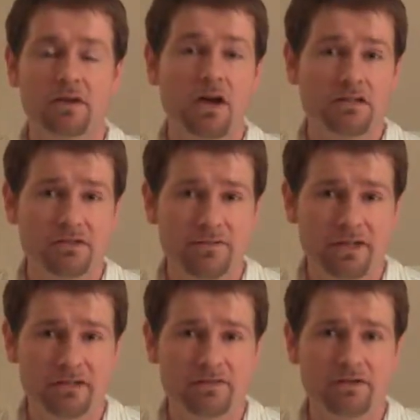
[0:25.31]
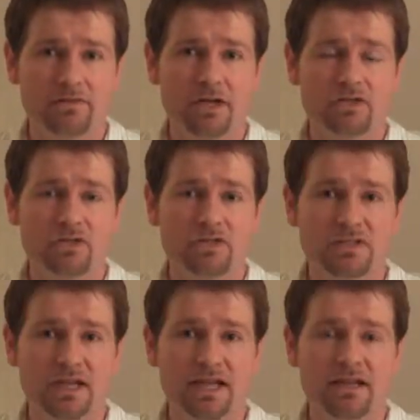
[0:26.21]
cost-effective, I should
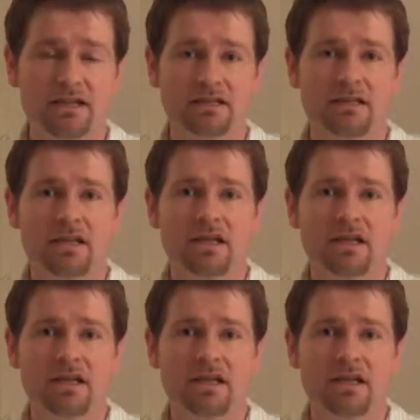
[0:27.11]
say, and